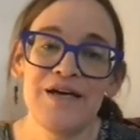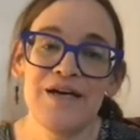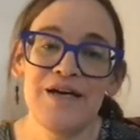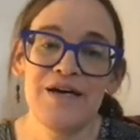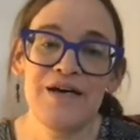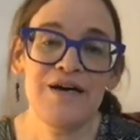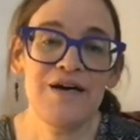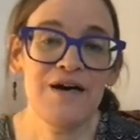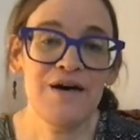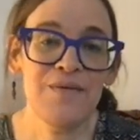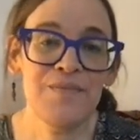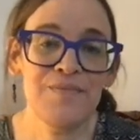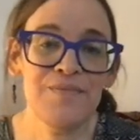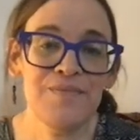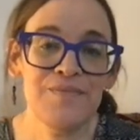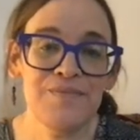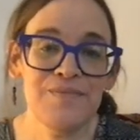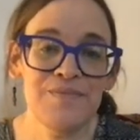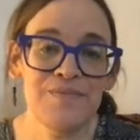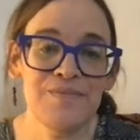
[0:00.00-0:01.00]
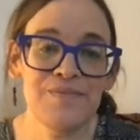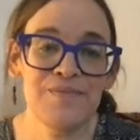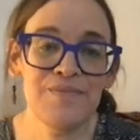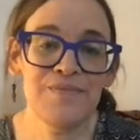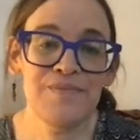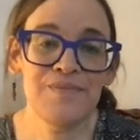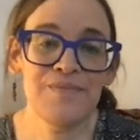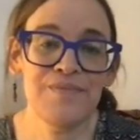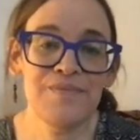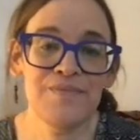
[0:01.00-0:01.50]
And
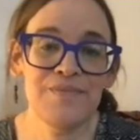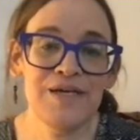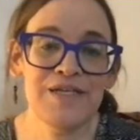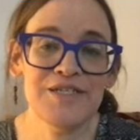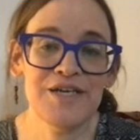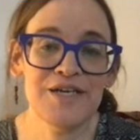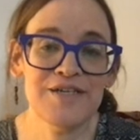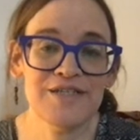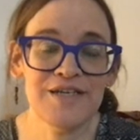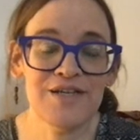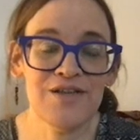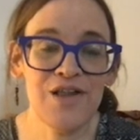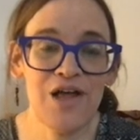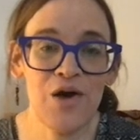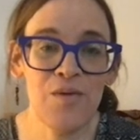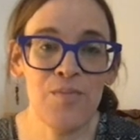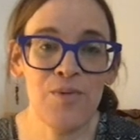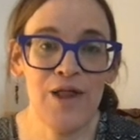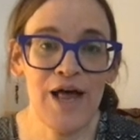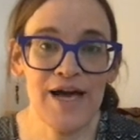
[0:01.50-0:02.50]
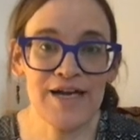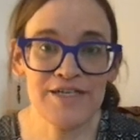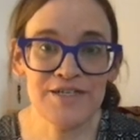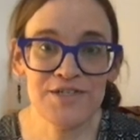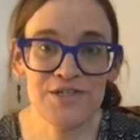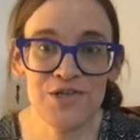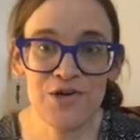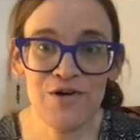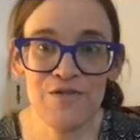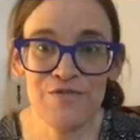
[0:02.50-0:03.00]
doesn't allow black to
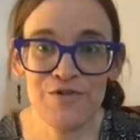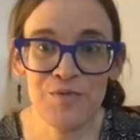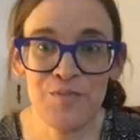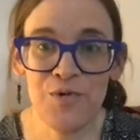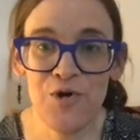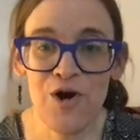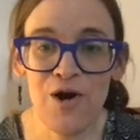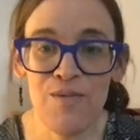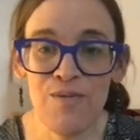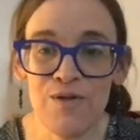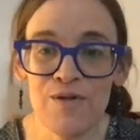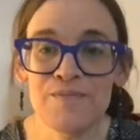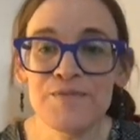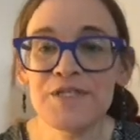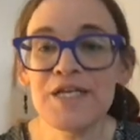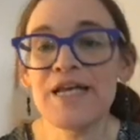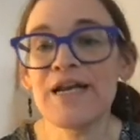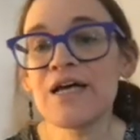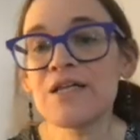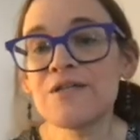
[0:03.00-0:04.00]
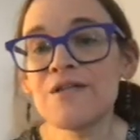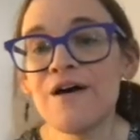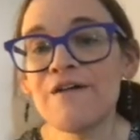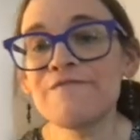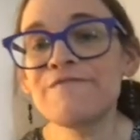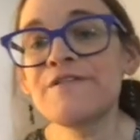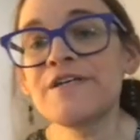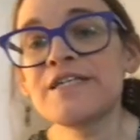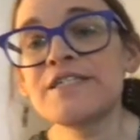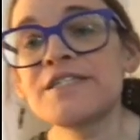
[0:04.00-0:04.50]
solve their problems. And I
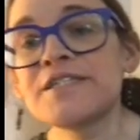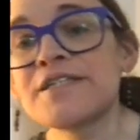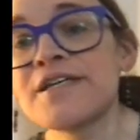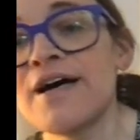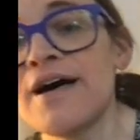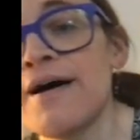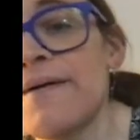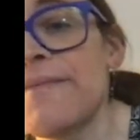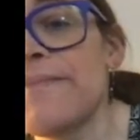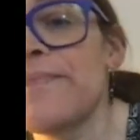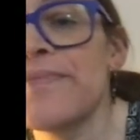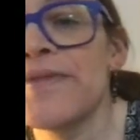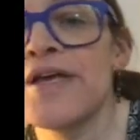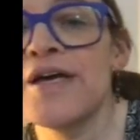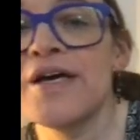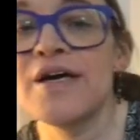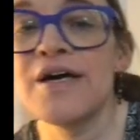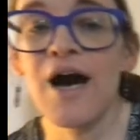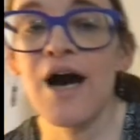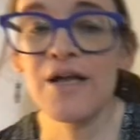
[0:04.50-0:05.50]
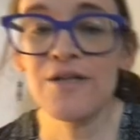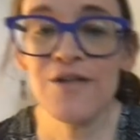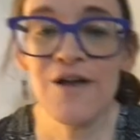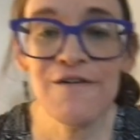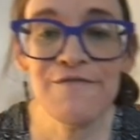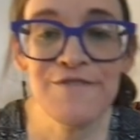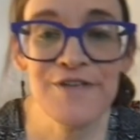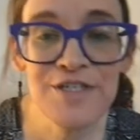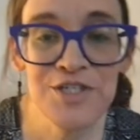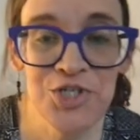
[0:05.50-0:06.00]
love this. I
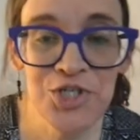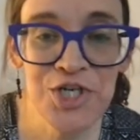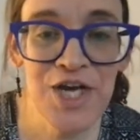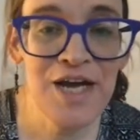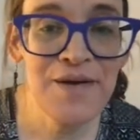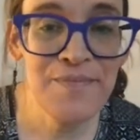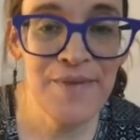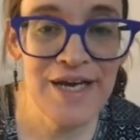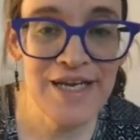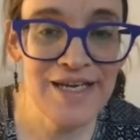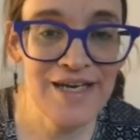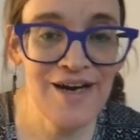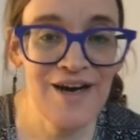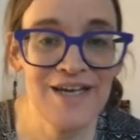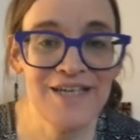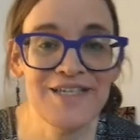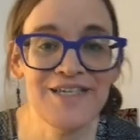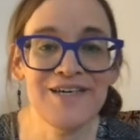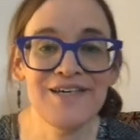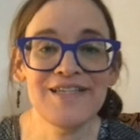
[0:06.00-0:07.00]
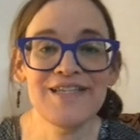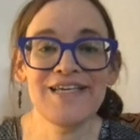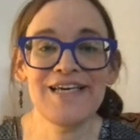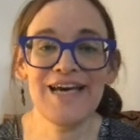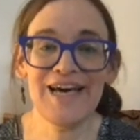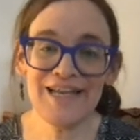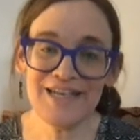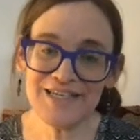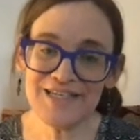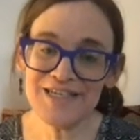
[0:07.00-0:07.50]
love this checkmating idea at the
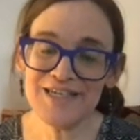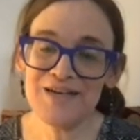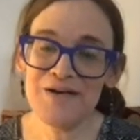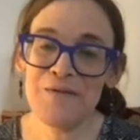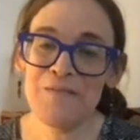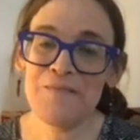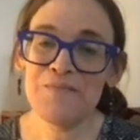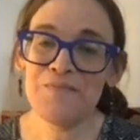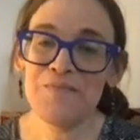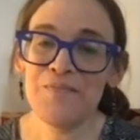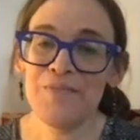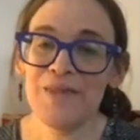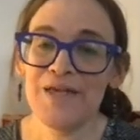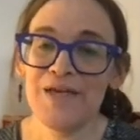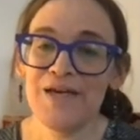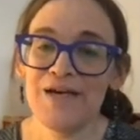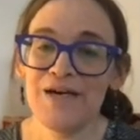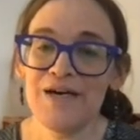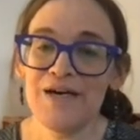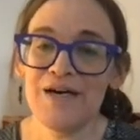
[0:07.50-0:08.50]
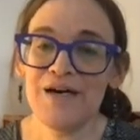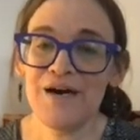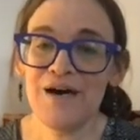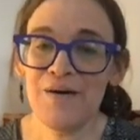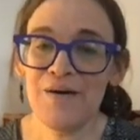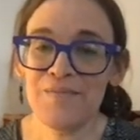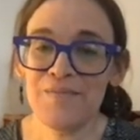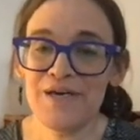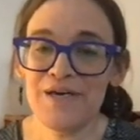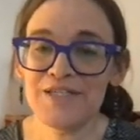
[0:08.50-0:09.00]
end.
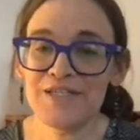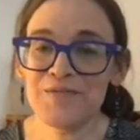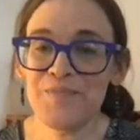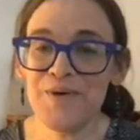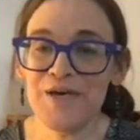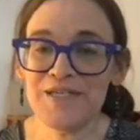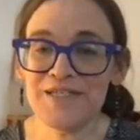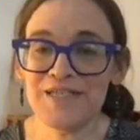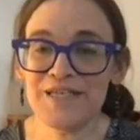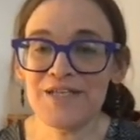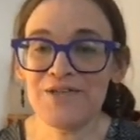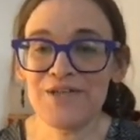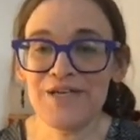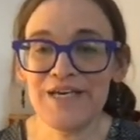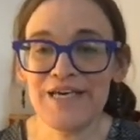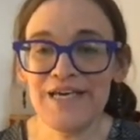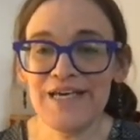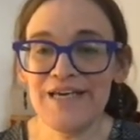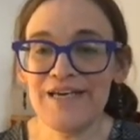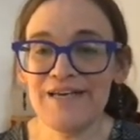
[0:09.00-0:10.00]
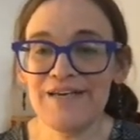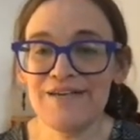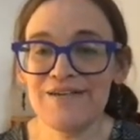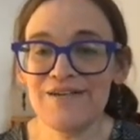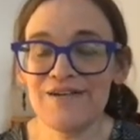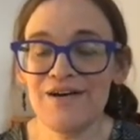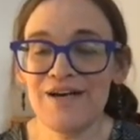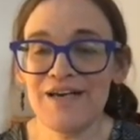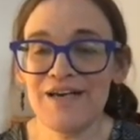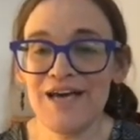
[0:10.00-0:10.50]
It's basically
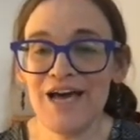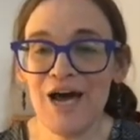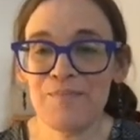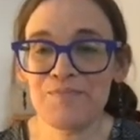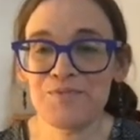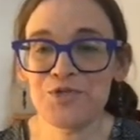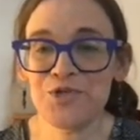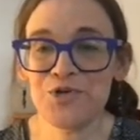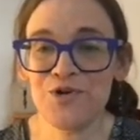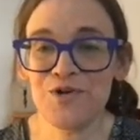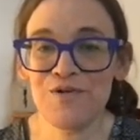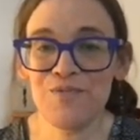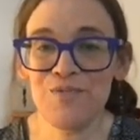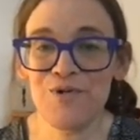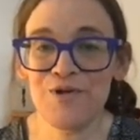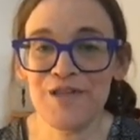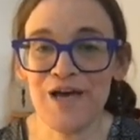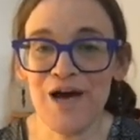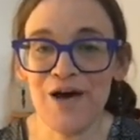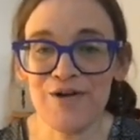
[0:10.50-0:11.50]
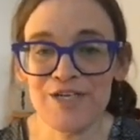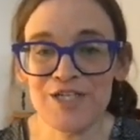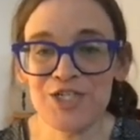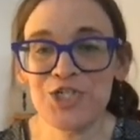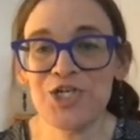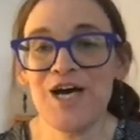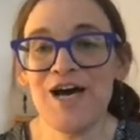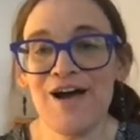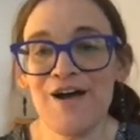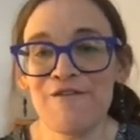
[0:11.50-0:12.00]
a capture without a
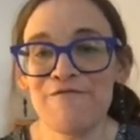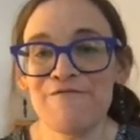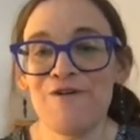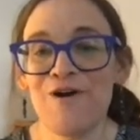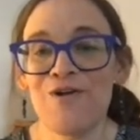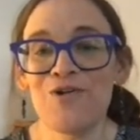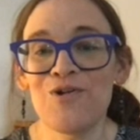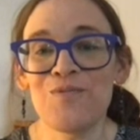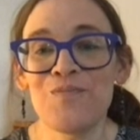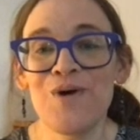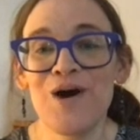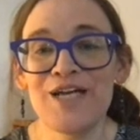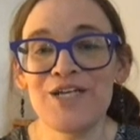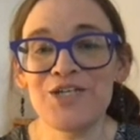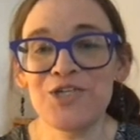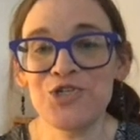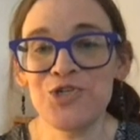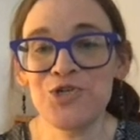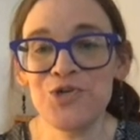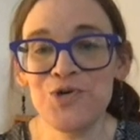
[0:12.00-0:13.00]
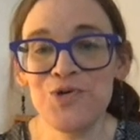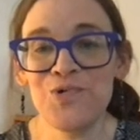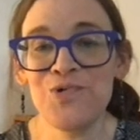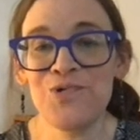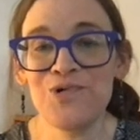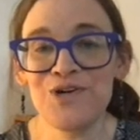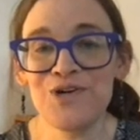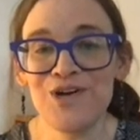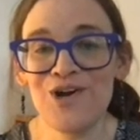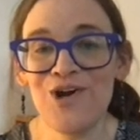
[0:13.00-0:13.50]
check, followed by
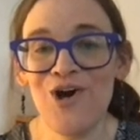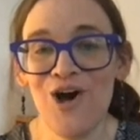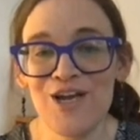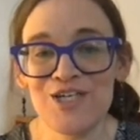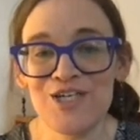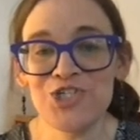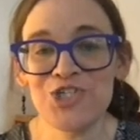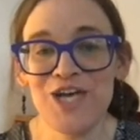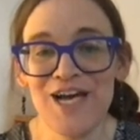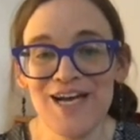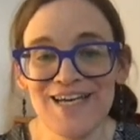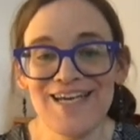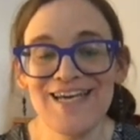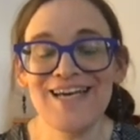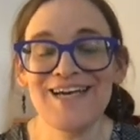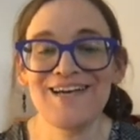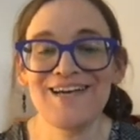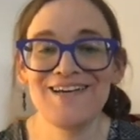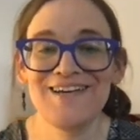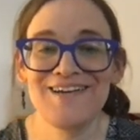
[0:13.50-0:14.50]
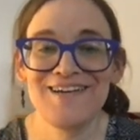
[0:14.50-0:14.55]
two non-checking